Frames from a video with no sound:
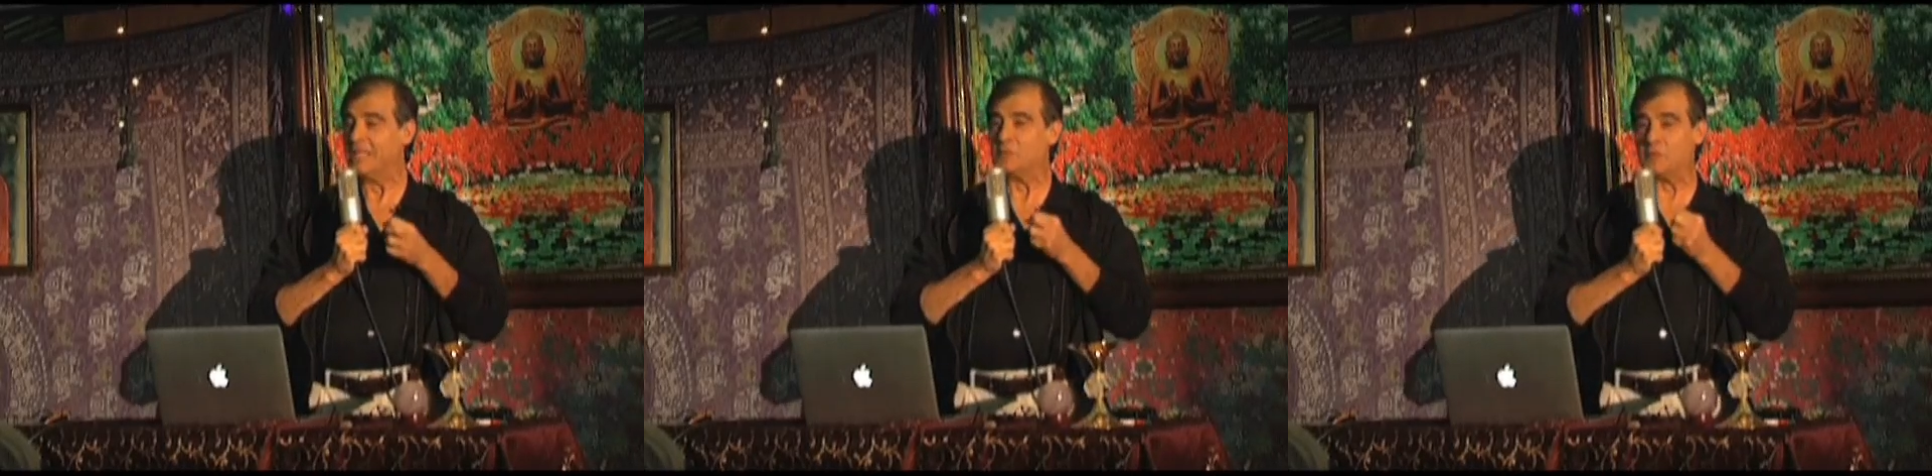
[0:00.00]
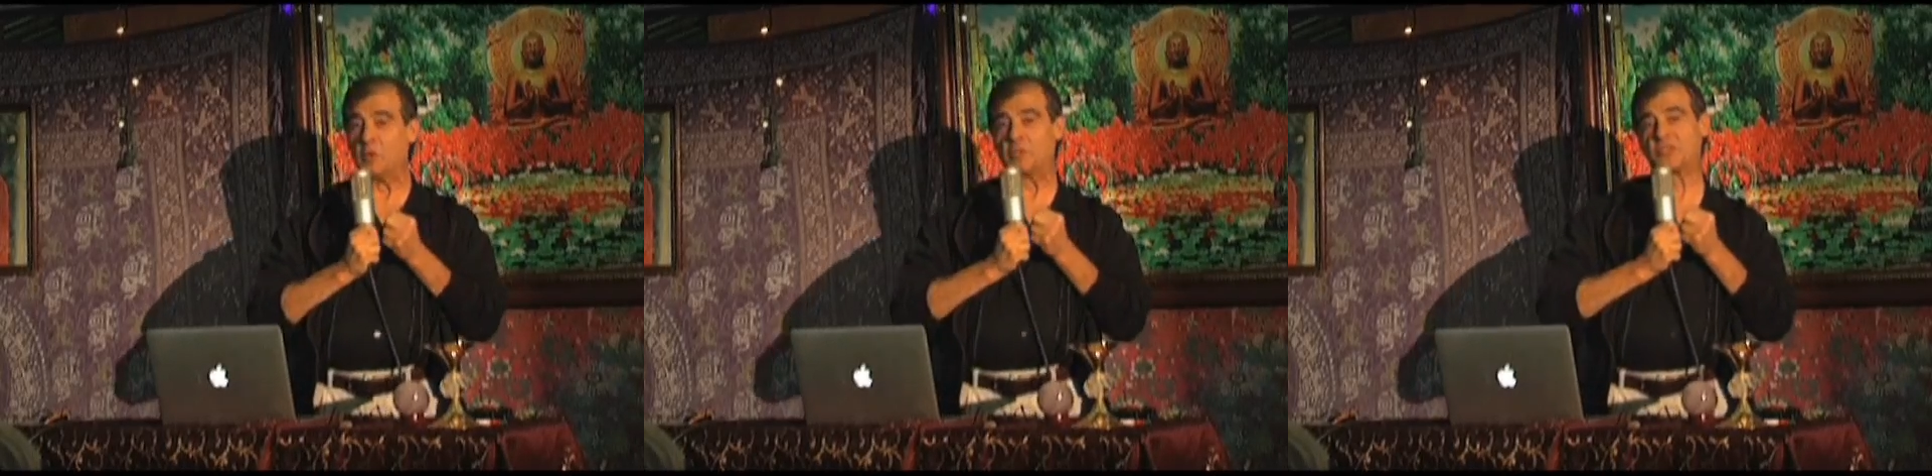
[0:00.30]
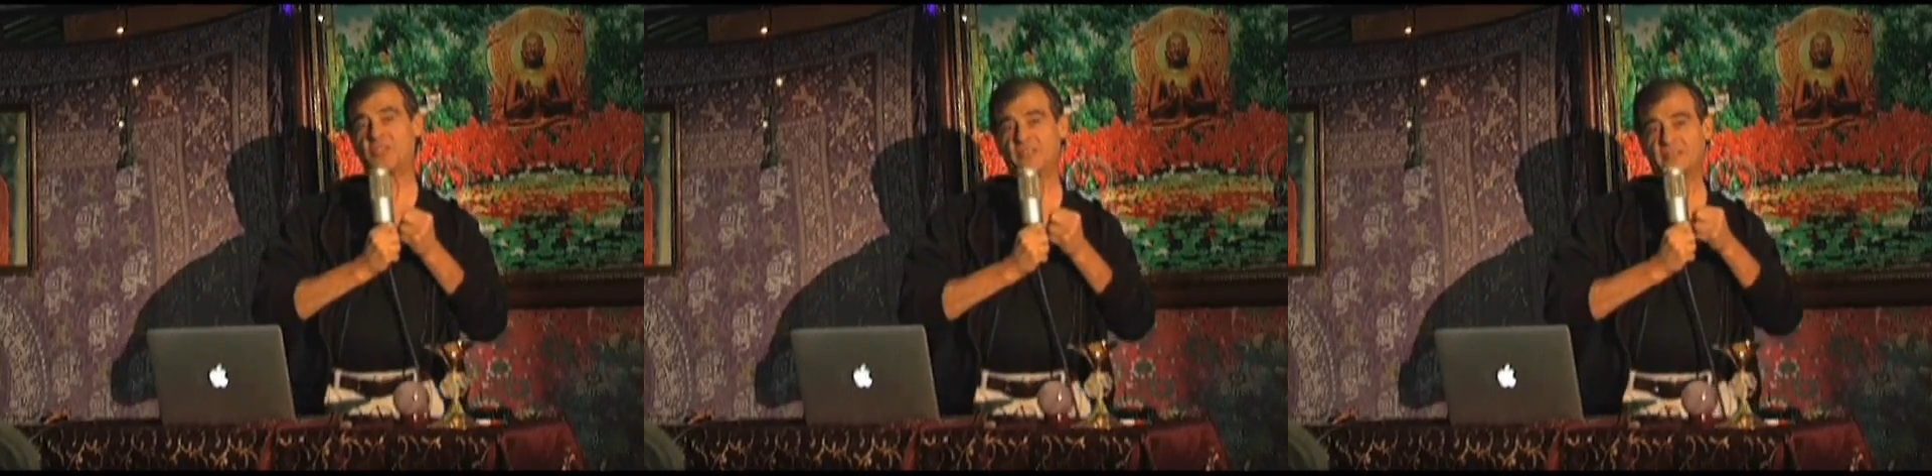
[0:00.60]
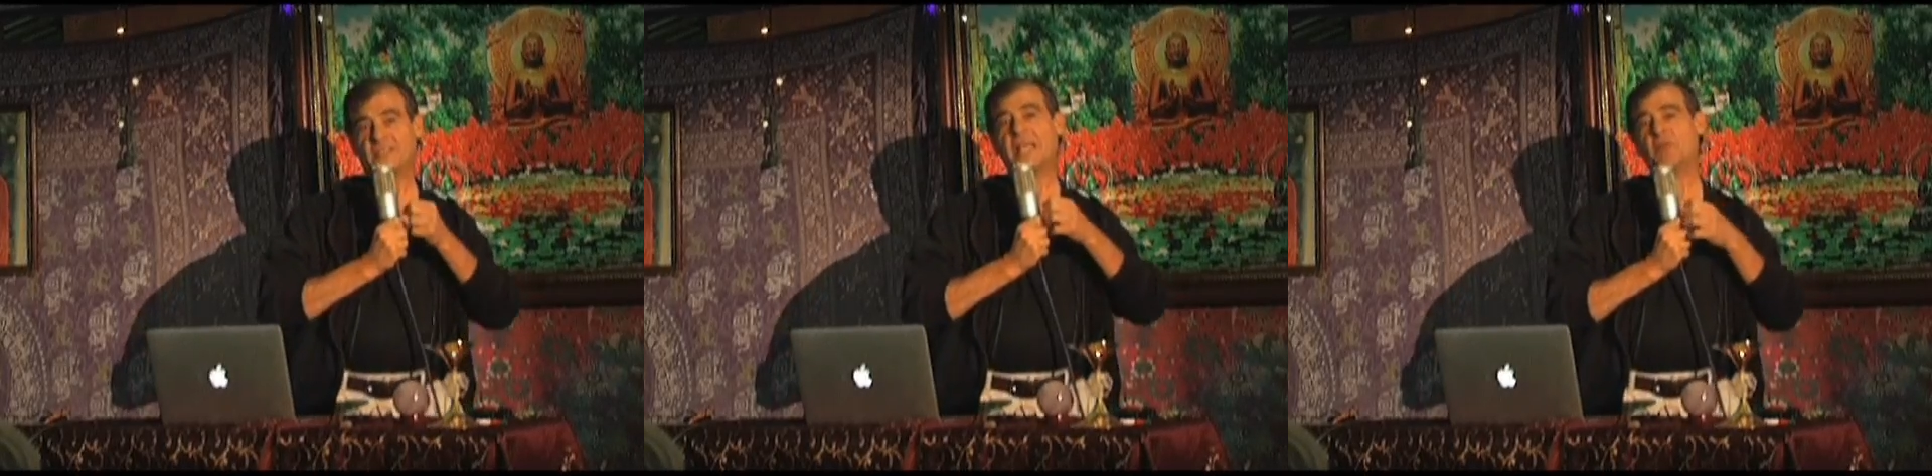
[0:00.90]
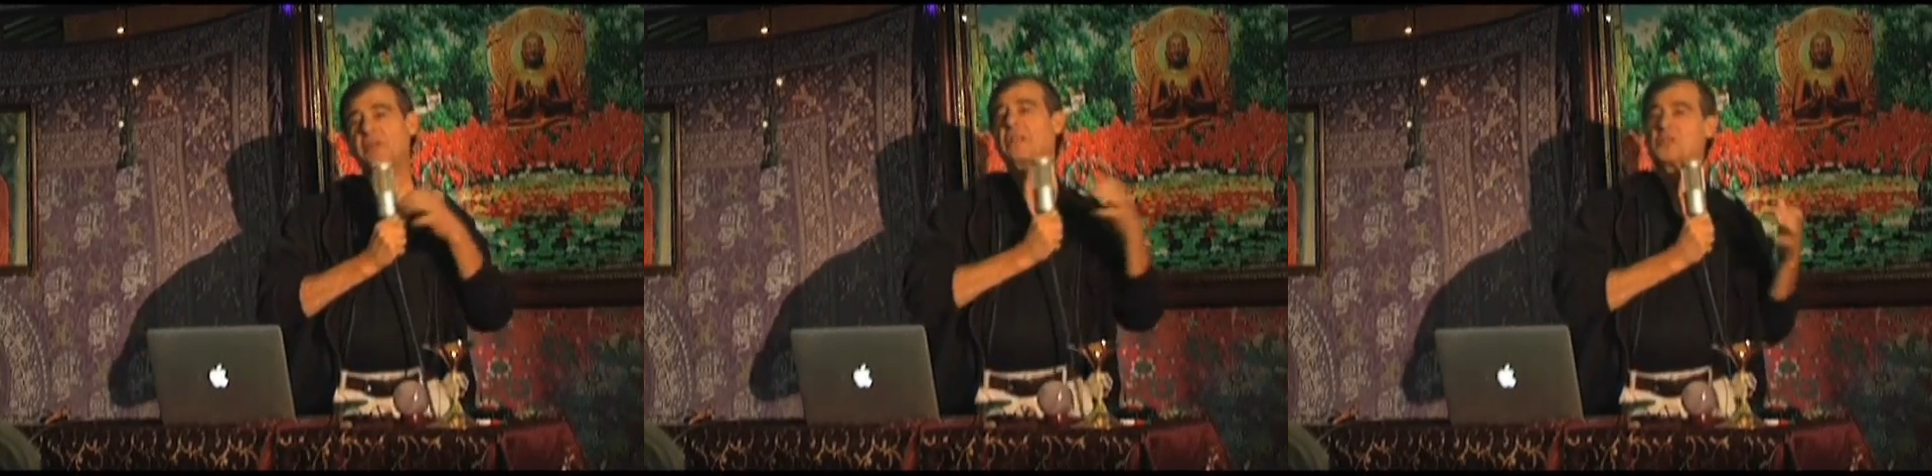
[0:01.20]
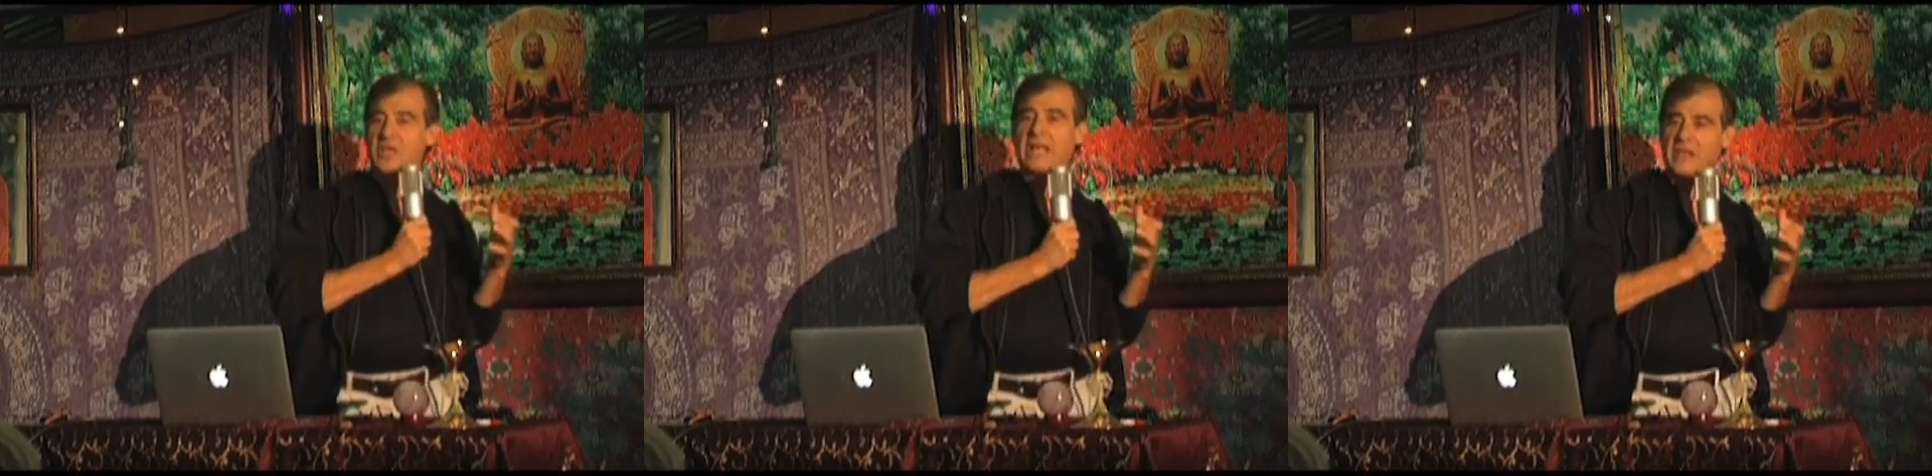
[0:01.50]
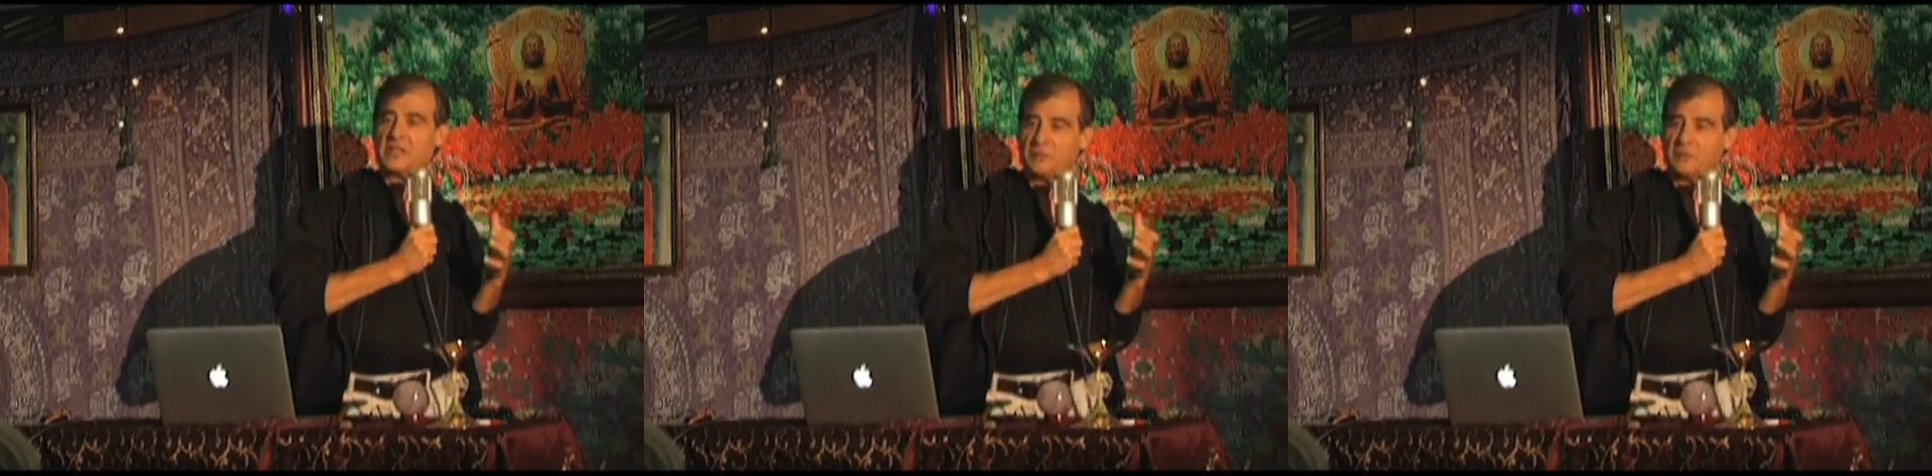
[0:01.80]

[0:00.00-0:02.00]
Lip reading: folks kind of on the other side of that